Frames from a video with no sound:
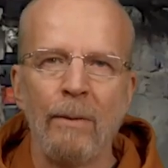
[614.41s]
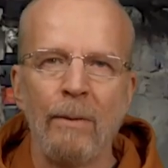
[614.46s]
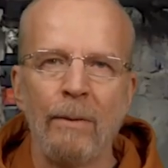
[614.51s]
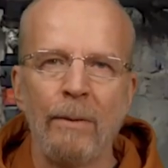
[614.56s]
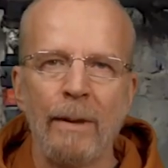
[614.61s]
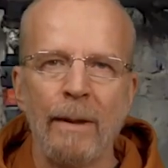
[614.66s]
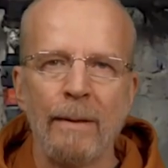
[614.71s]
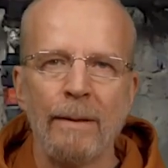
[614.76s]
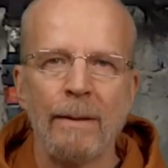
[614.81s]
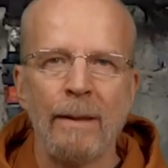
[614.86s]
or
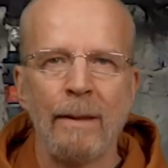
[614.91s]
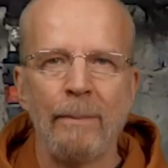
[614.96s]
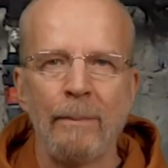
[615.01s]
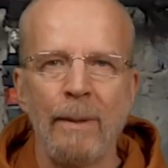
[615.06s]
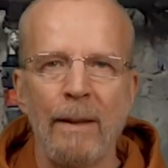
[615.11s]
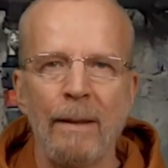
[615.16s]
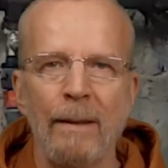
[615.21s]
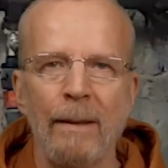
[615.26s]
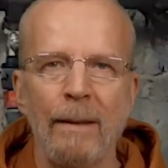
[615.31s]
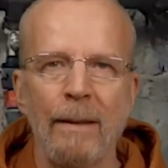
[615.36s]
just come
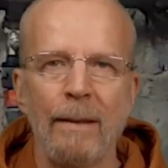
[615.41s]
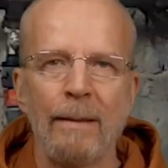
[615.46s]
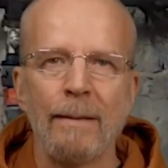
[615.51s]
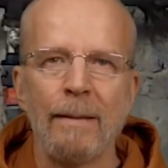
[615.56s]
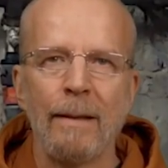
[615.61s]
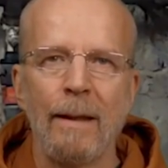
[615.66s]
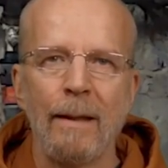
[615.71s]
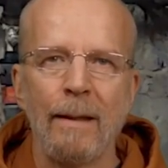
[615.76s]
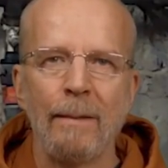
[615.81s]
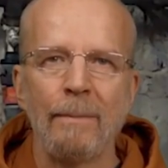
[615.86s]
back
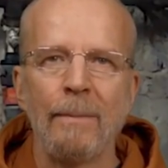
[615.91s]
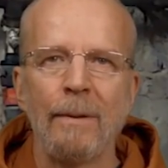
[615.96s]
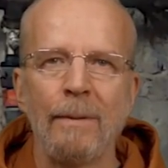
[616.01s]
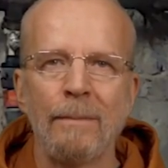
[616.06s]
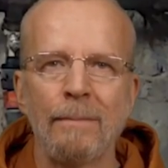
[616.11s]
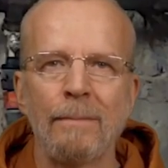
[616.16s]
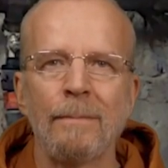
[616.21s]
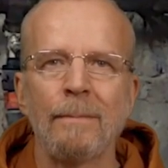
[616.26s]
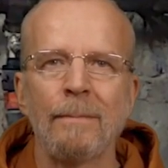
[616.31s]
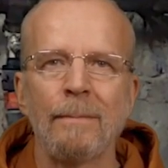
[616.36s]
next time.
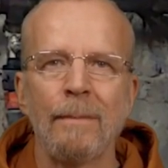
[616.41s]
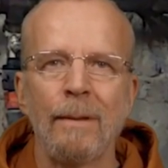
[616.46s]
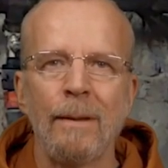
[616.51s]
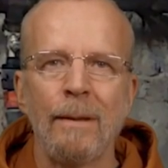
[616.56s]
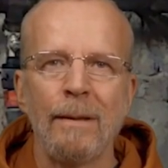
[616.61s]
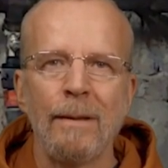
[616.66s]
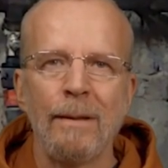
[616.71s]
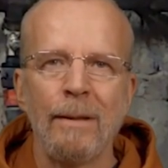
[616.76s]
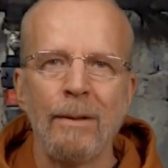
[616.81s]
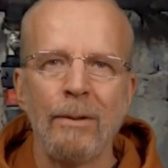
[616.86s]

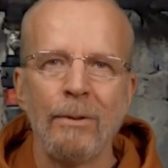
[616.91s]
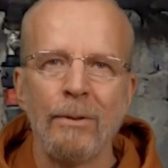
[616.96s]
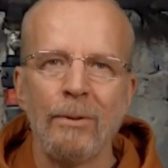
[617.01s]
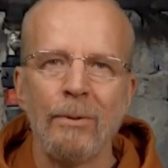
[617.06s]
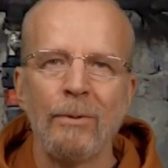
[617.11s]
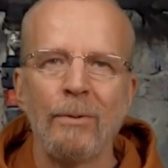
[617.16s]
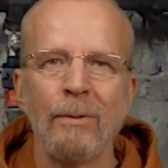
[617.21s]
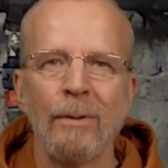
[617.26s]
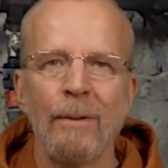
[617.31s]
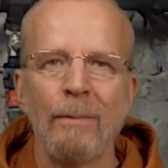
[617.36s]
See you
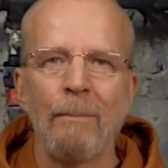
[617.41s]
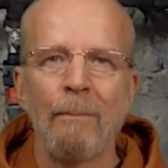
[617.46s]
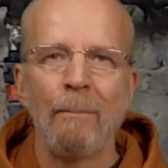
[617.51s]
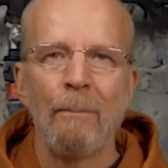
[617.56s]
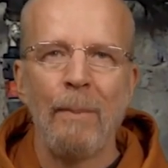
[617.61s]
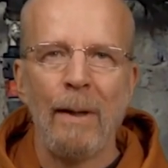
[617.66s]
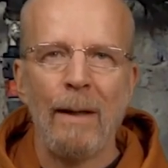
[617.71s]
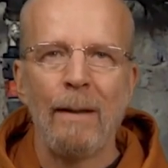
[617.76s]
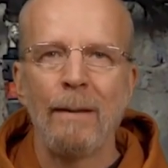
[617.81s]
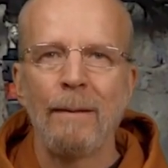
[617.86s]
soon,
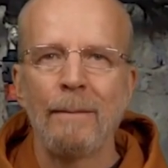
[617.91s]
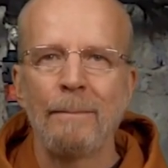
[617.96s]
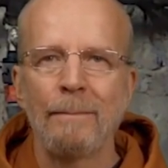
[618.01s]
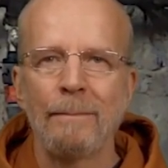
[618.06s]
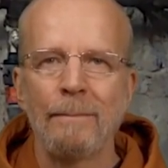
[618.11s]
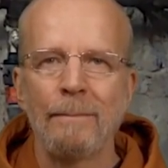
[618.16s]
bye.